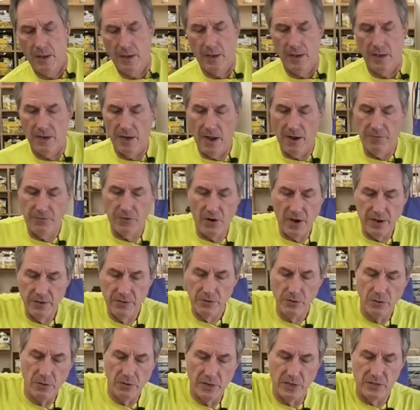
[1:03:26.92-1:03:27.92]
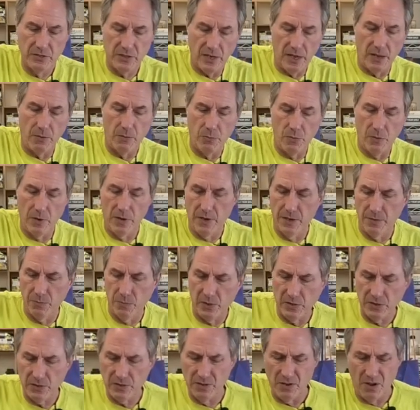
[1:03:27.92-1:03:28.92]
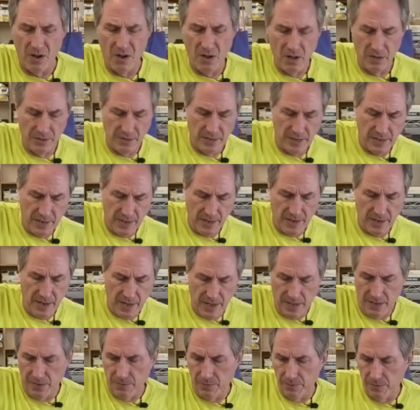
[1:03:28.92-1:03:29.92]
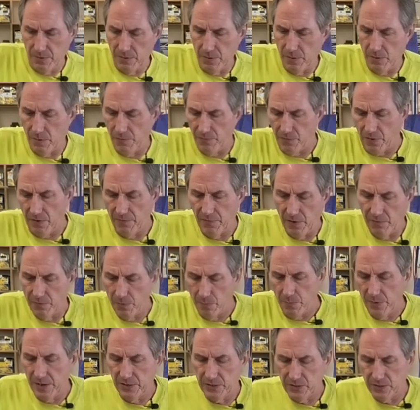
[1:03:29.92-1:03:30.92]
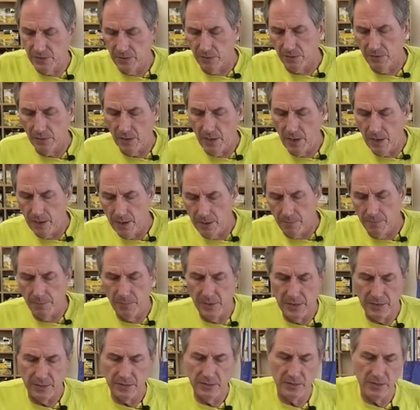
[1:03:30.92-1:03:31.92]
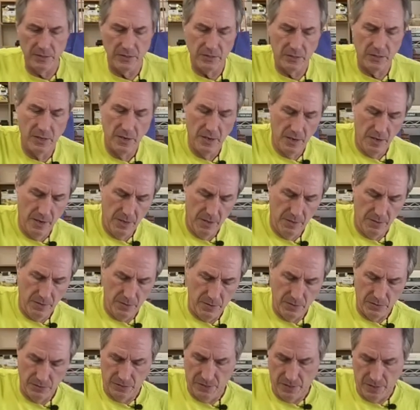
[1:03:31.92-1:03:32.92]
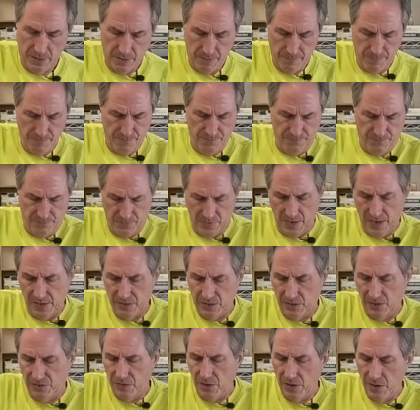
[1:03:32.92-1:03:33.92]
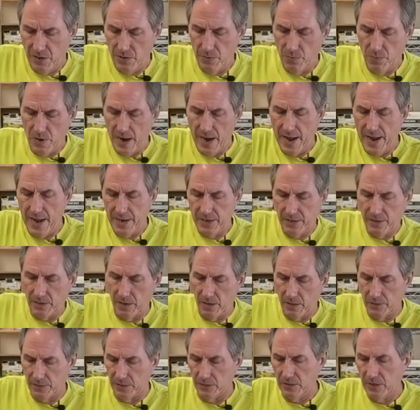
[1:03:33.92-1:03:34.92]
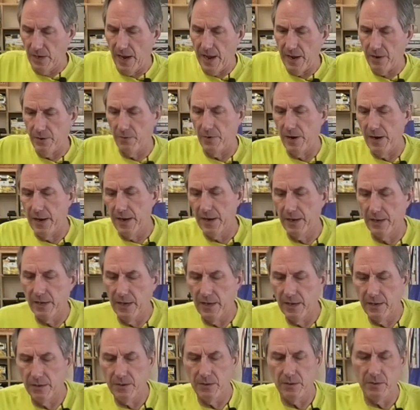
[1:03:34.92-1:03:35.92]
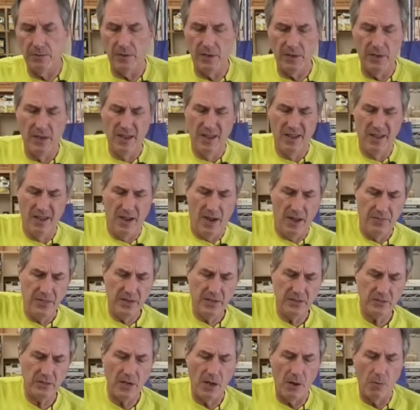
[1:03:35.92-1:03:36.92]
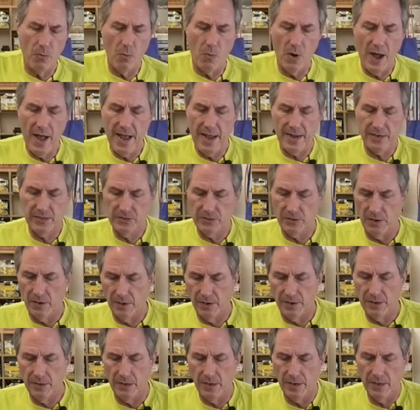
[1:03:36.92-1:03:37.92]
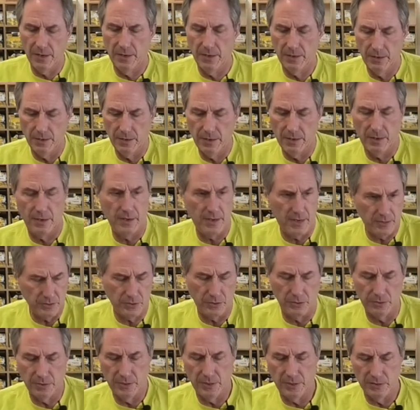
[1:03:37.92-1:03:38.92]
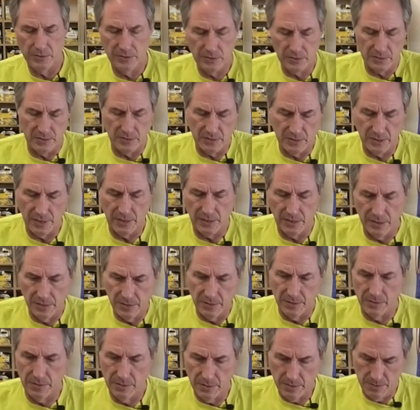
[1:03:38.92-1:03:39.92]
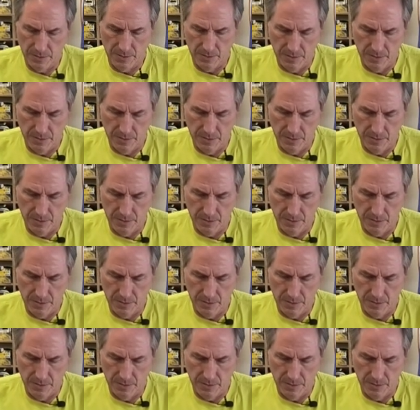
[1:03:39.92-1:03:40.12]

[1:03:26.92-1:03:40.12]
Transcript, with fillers: And after I do this, I'll run what's called it, and I don't know if I've ever mentioned it, uh, but there's a, a sticky rag called a tack rag, and I think it's got wax on it, and uh, I'll show you in just a second here.